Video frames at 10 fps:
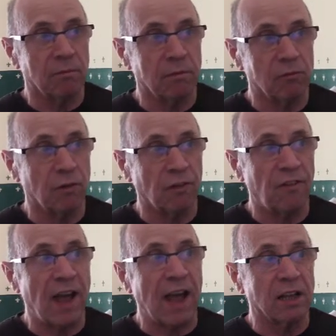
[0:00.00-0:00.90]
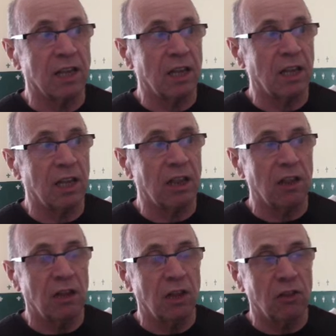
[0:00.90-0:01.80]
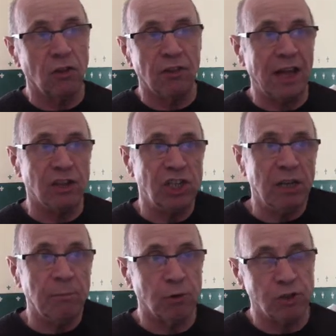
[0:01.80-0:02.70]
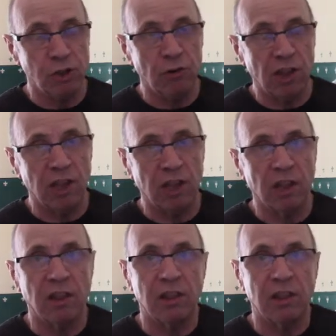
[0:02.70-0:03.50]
truth of fact, is that gene produces